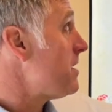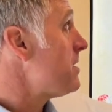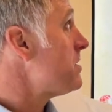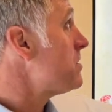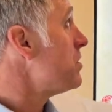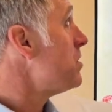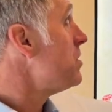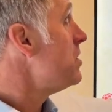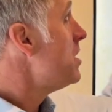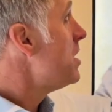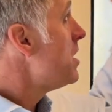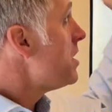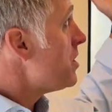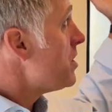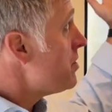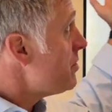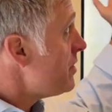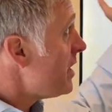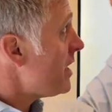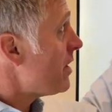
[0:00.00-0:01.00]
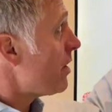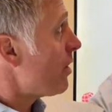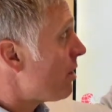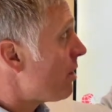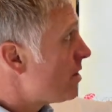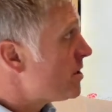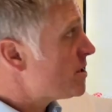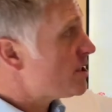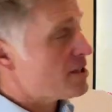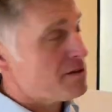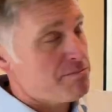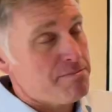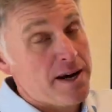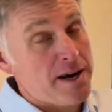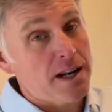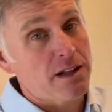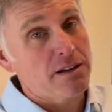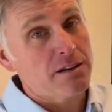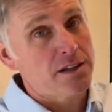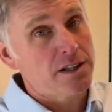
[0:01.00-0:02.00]
So you need urgent
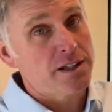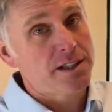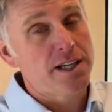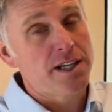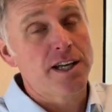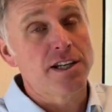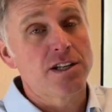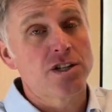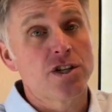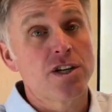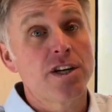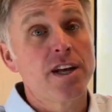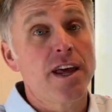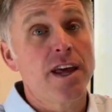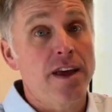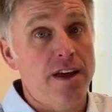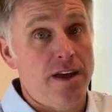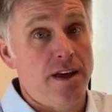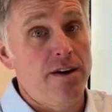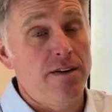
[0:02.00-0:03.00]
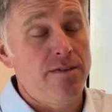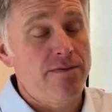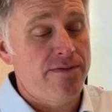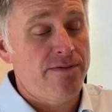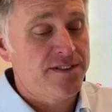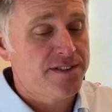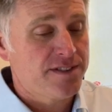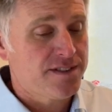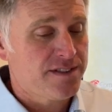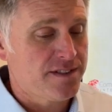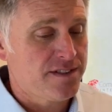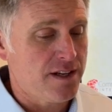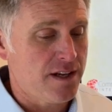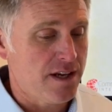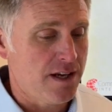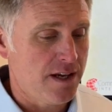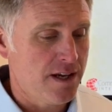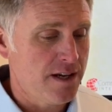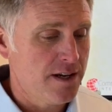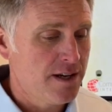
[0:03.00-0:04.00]
medical attention if,
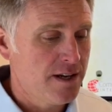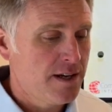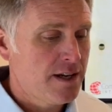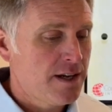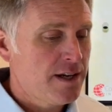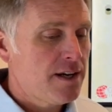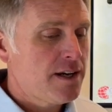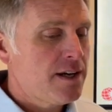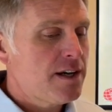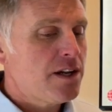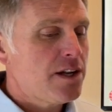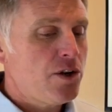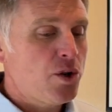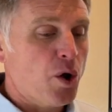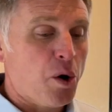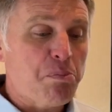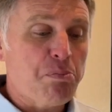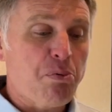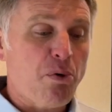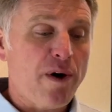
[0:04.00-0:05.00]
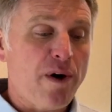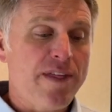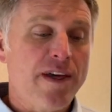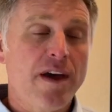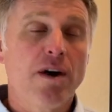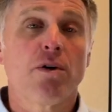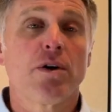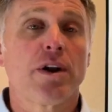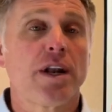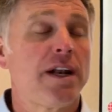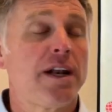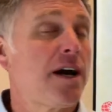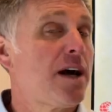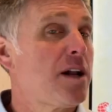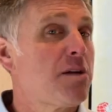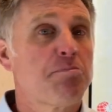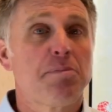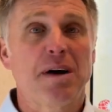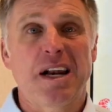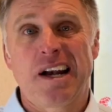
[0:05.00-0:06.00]
sí, no puede
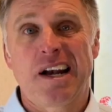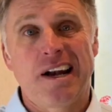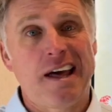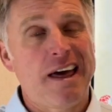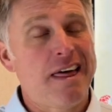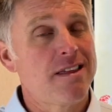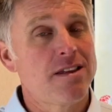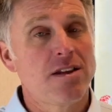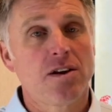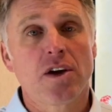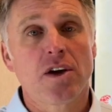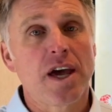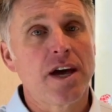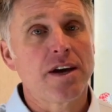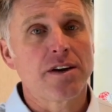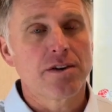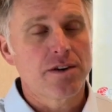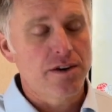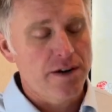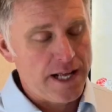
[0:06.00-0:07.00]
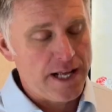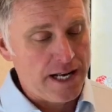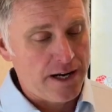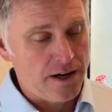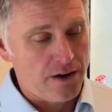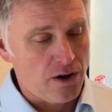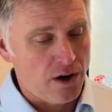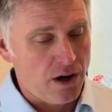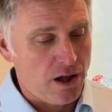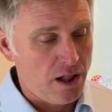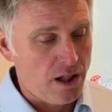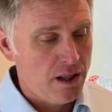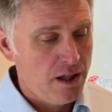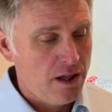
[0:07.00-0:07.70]
orinar para nada. You can't urinate at all.